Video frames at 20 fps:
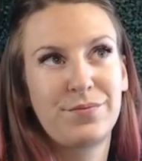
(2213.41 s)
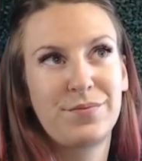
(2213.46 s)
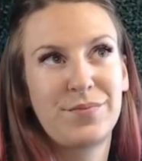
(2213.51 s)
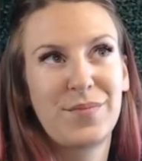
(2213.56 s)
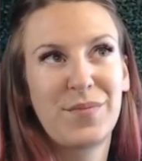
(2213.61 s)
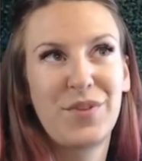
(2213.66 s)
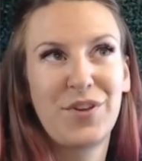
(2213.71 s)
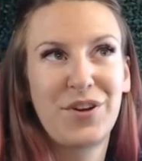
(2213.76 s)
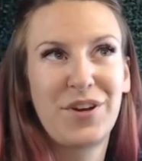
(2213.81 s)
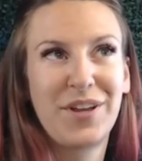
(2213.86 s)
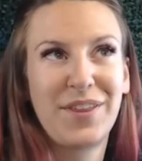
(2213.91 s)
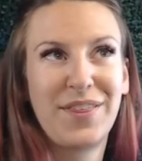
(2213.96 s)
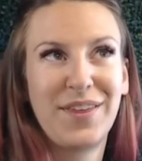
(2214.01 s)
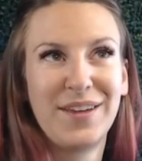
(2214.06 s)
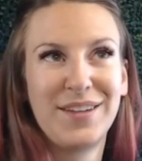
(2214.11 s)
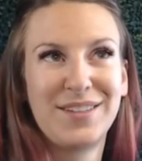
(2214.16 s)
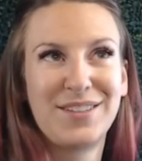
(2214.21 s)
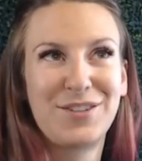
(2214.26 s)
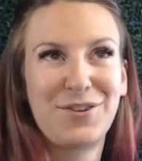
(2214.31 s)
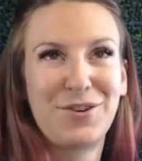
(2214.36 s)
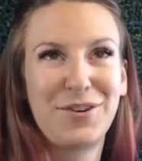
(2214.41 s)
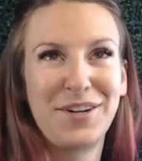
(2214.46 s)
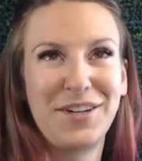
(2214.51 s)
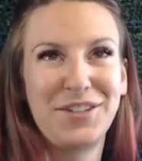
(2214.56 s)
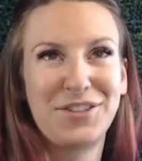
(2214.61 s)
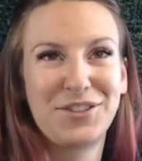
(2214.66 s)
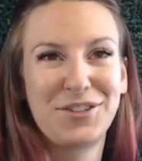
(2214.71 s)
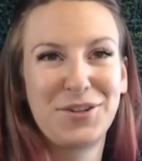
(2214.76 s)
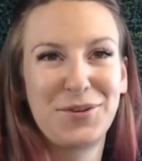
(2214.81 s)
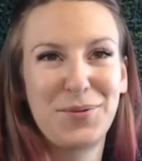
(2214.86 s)
Look at this
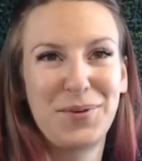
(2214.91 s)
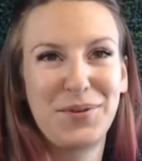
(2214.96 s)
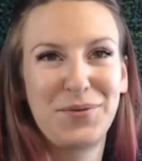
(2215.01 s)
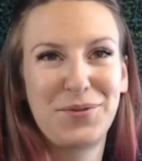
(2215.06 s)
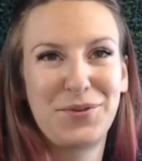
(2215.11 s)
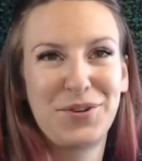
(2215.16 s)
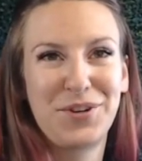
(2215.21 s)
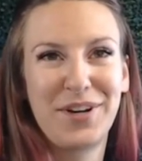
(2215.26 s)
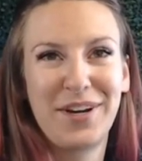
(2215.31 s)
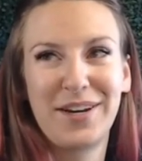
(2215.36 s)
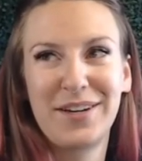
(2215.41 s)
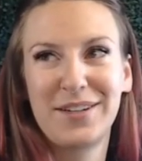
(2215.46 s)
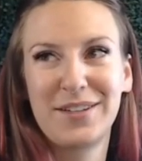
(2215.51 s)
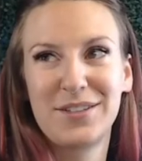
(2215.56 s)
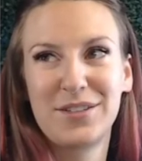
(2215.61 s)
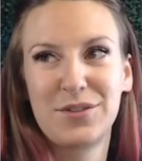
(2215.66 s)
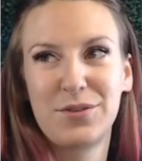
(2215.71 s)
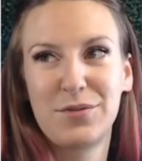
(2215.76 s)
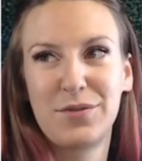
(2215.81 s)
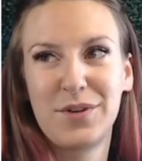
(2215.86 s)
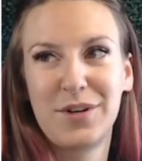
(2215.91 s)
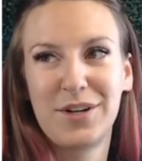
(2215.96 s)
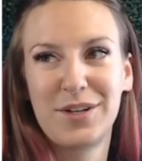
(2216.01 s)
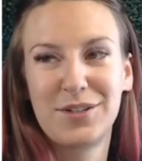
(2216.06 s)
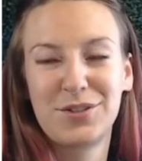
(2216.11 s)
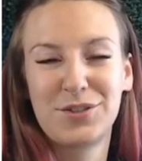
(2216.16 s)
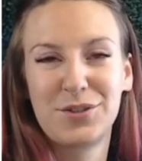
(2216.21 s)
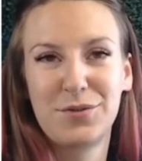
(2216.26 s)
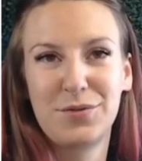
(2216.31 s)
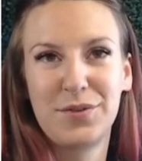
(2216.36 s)
creature we've created so far.
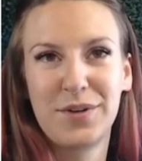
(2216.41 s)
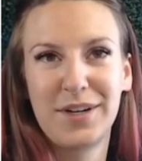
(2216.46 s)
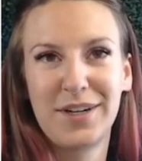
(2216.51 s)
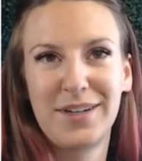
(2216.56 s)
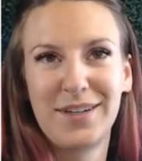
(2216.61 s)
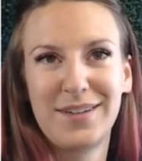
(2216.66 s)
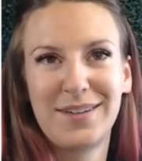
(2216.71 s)
It's so funny.